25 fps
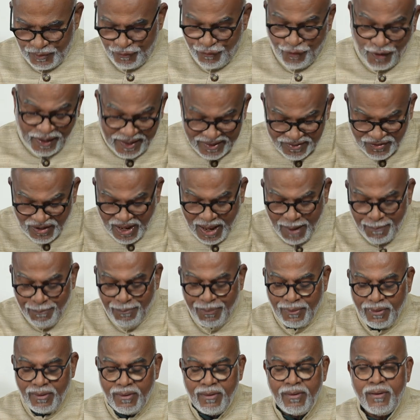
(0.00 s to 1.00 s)
For
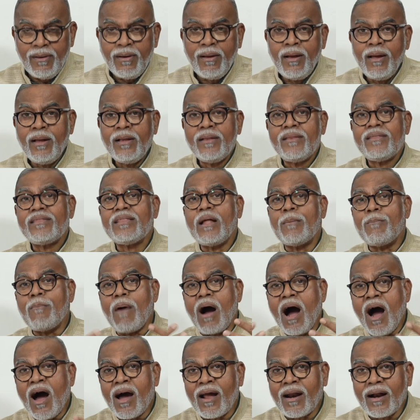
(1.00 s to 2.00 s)
example, the
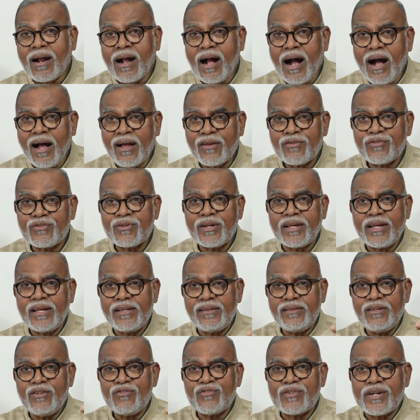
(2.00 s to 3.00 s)
Mahar caste
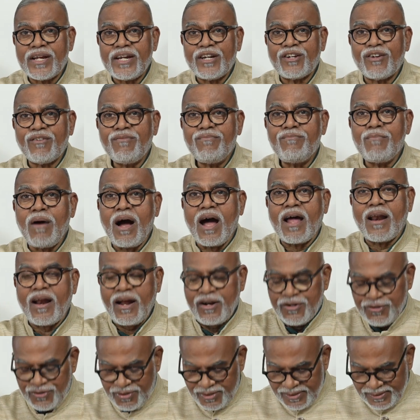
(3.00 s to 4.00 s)
in the state of
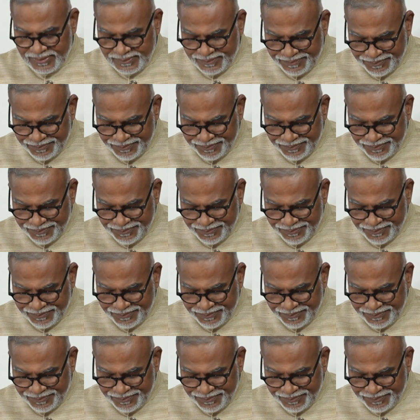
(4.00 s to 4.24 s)
Maharashtra.